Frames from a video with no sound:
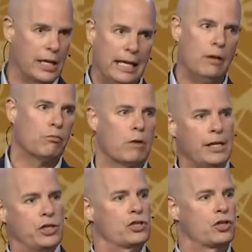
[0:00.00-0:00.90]
any
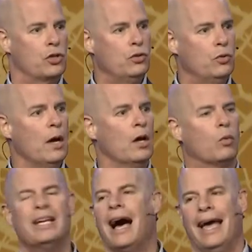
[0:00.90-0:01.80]
righteous Jew,
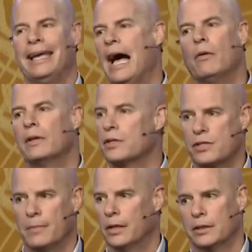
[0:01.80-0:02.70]
would not hang out with the
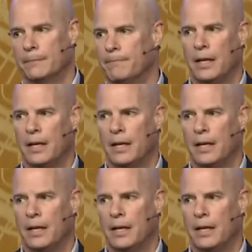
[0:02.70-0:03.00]
Samaritan.